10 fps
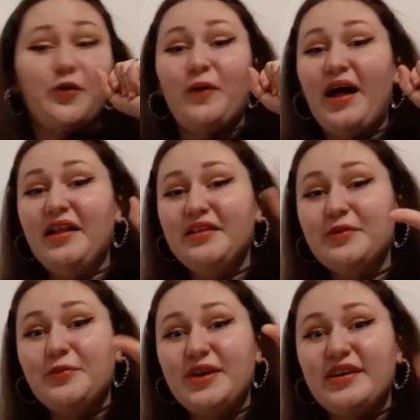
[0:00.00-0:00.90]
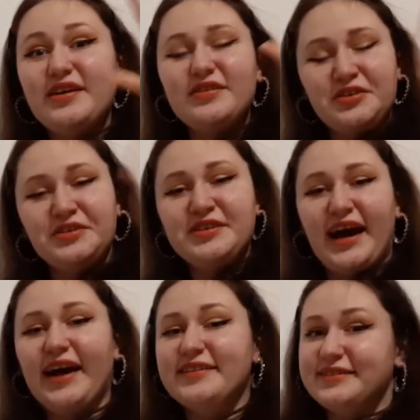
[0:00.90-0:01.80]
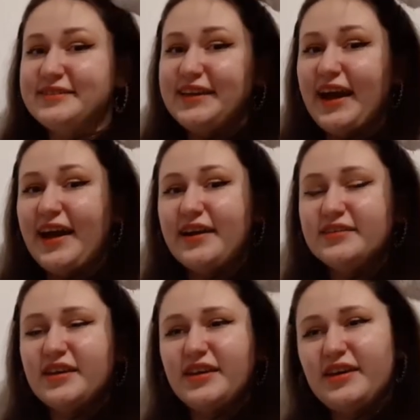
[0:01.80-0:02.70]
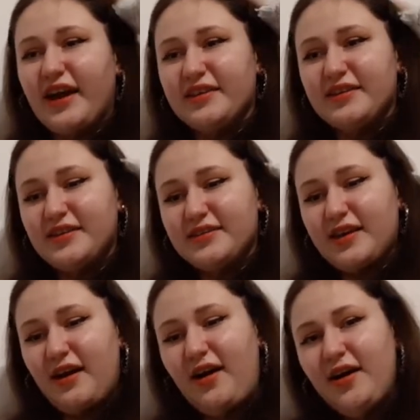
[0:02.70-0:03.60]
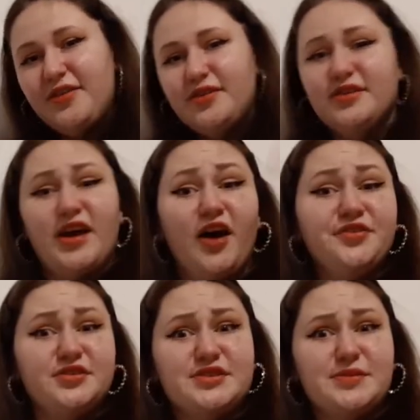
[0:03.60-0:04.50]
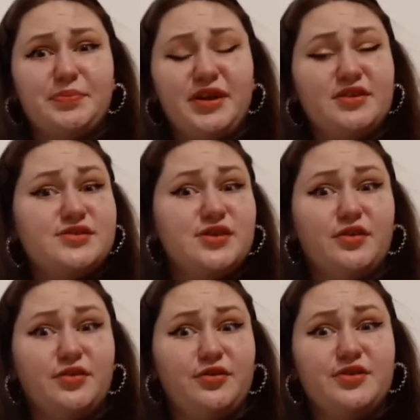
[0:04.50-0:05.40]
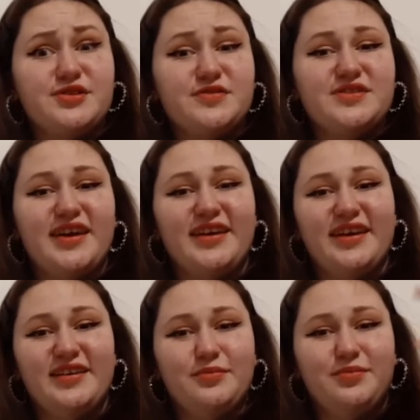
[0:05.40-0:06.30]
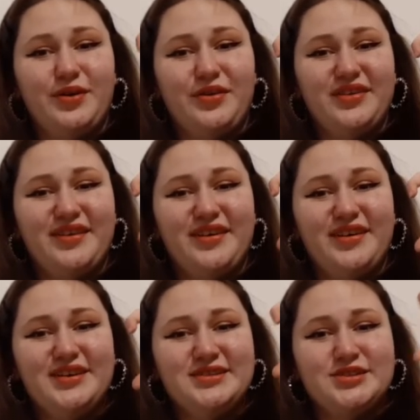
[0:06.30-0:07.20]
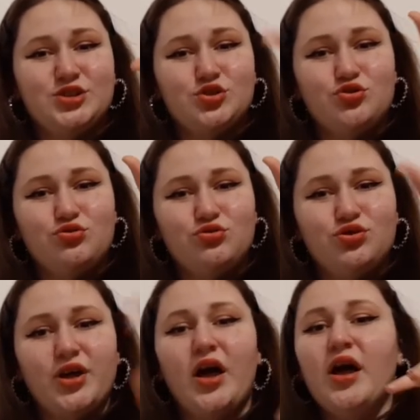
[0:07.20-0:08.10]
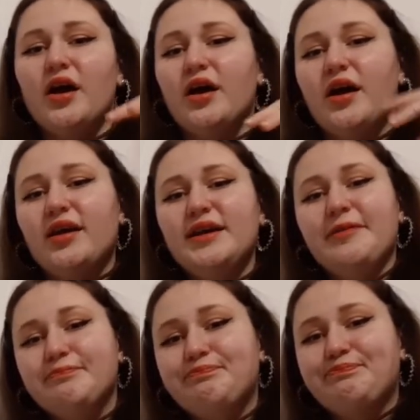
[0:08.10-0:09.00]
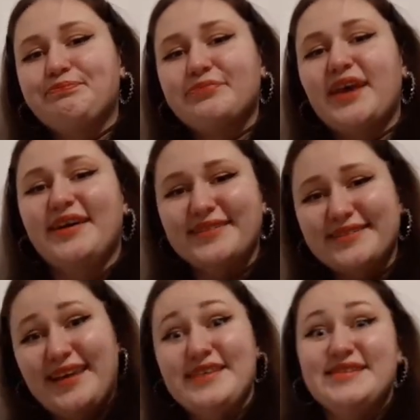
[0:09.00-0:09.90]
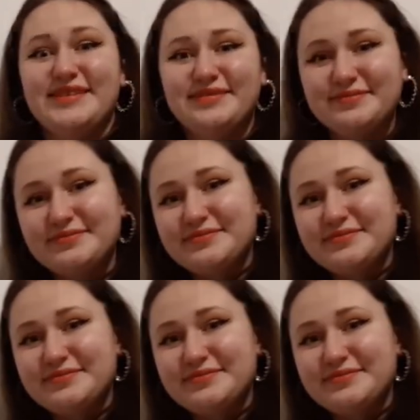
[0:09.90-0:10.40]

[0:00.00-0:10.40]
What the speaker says: Well, we learned that, yeah, that he kind of, the author disappeared, so Kurose was like, broken heart, and yeah, that's it.